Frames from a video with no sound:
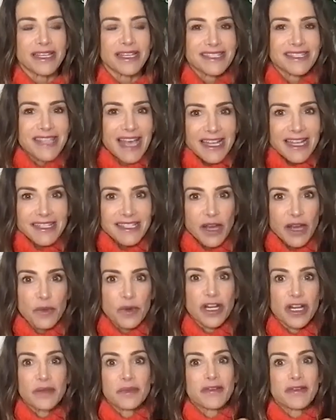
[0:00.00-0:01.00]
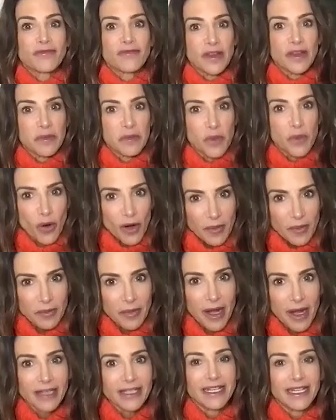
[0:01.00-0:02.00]
that's how we're going to be feel more
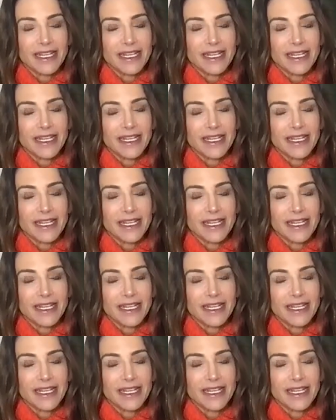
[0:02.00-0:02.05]
embodied and